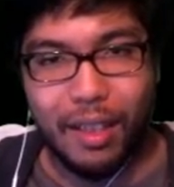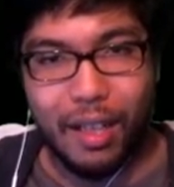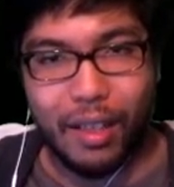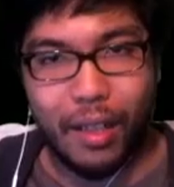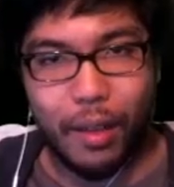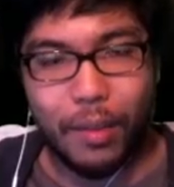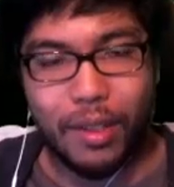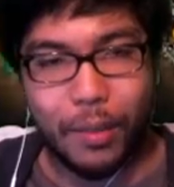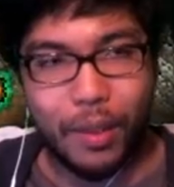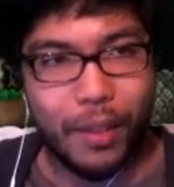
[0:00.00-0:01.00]
Okay, I'm gonna
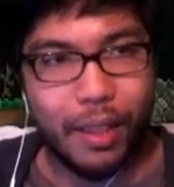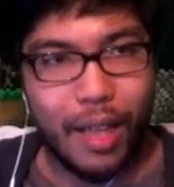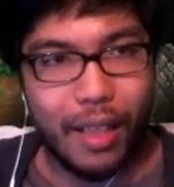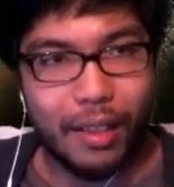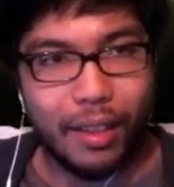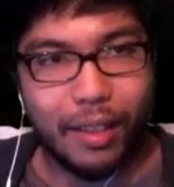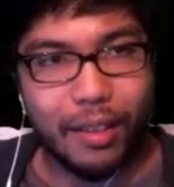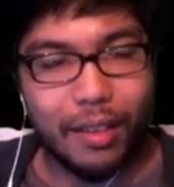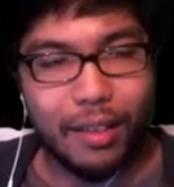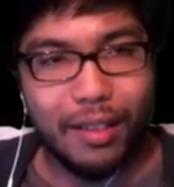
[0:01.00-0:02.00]
summon him again. I got the
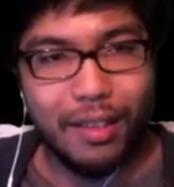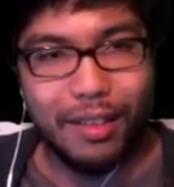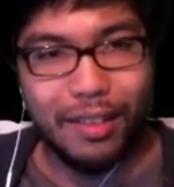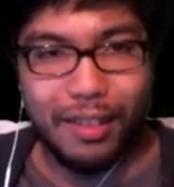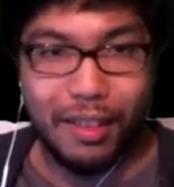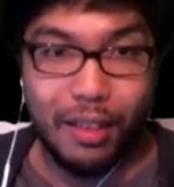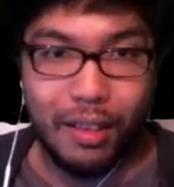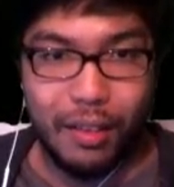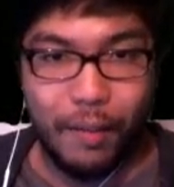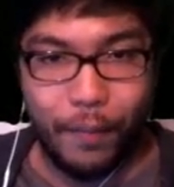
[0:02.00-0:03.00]
goods.
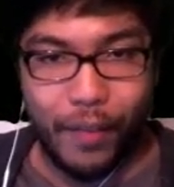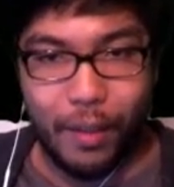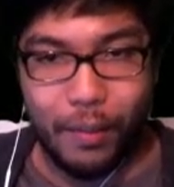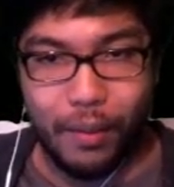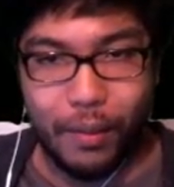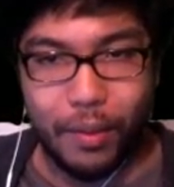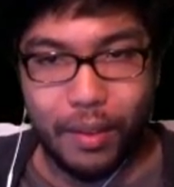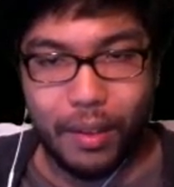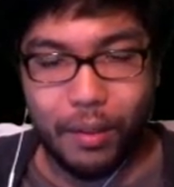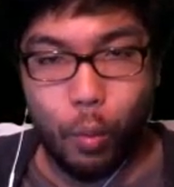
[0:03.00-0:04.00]
Let me do this
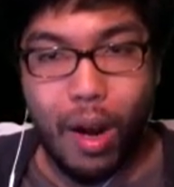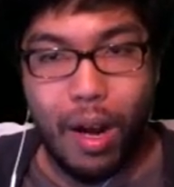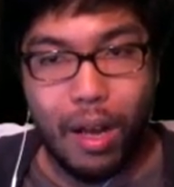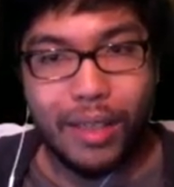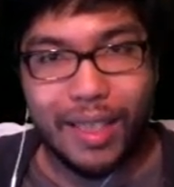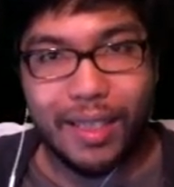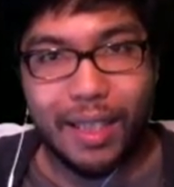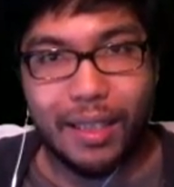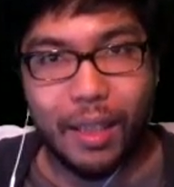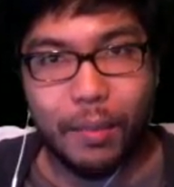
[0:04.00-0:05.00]
again. While it's
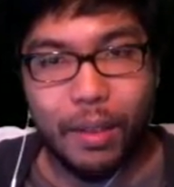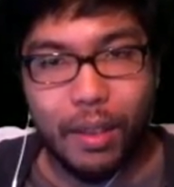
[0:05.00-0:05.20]
nighttime.